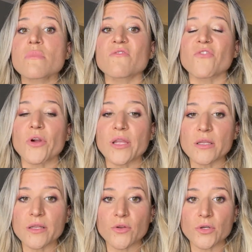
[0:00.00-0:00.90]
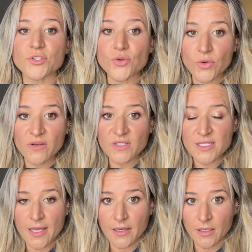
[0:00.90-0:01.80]
for healing their intuitive and
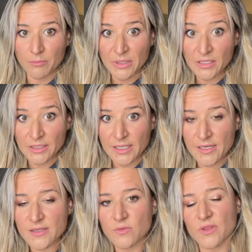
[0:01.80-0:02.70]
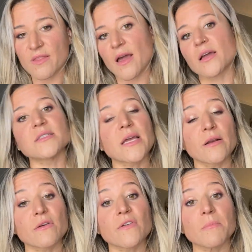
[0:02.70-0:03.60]
psychic abilities within that
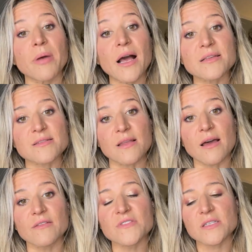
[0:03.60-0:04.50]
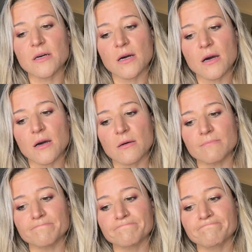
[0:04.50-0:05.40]
container from past lives,
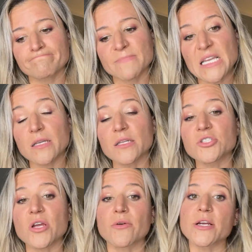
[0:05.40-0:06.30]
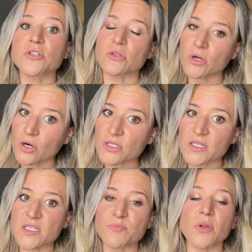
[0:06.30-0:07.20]
healing generational
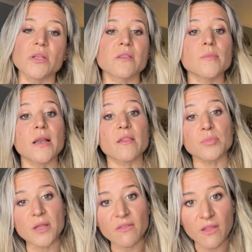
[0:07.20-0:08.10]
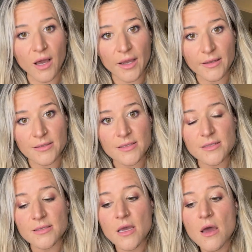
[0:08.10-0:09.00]
curses, pulling them out of the
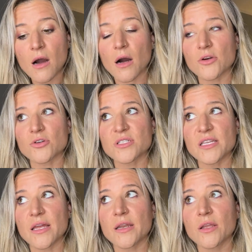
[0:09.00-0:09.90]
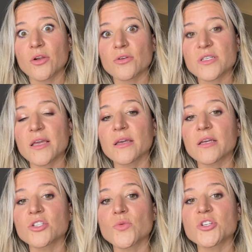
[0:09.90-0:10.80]
bloodlines, understanding your psychic
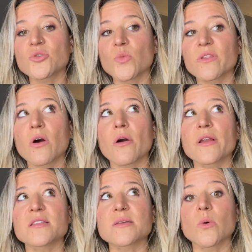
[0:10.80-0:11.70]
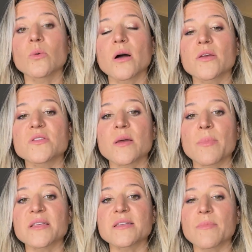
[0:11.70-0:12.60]
intuition with guardians that will walk you step
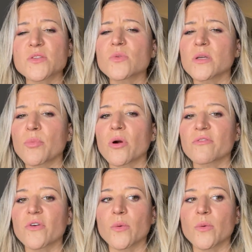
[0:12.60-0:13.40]
by step. It's really important for